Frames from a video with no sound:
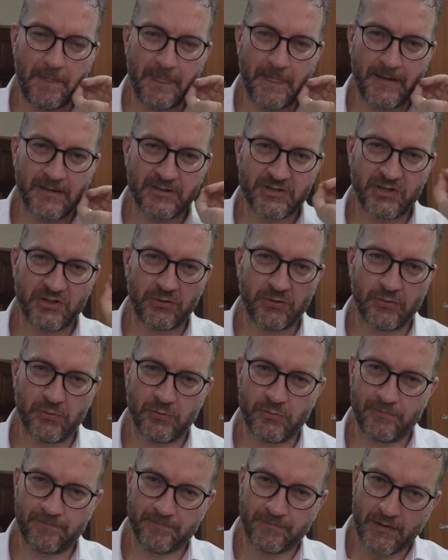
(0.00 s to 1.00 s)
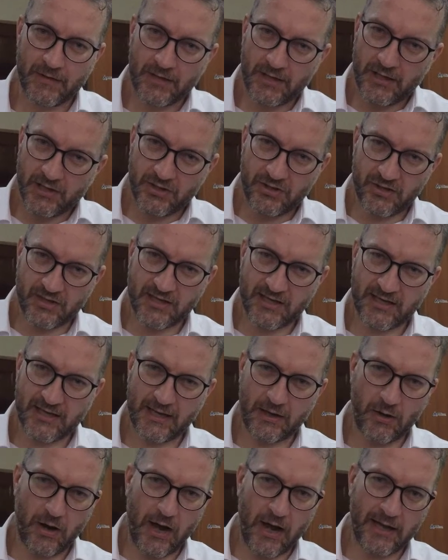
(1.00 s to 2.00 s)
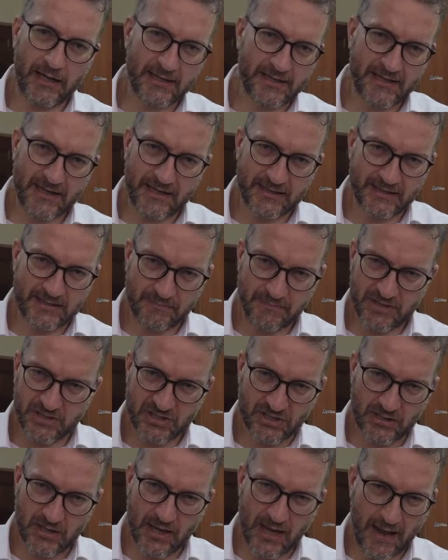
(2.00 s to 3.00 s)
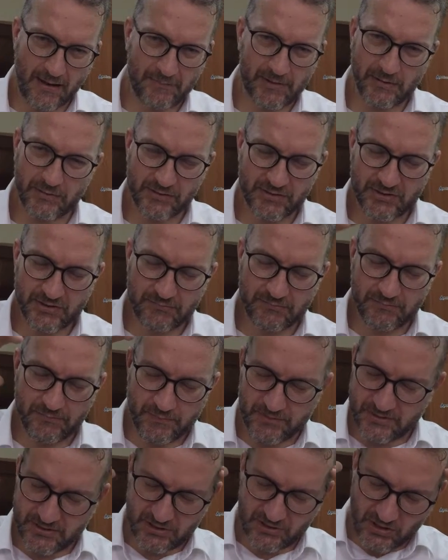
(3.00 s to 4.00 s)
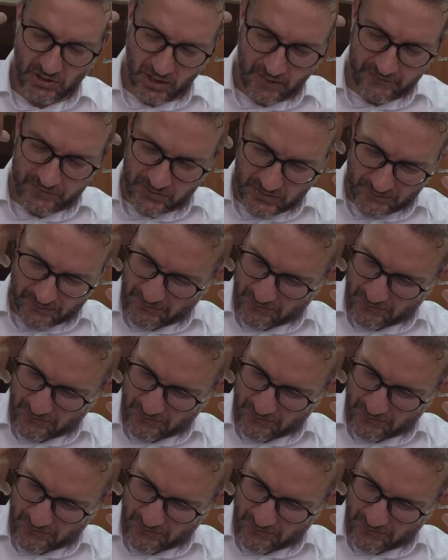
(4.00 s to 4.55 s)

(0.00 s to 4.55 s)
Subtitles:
So you're thinking, didn't I just mention Lambda was JavaScript?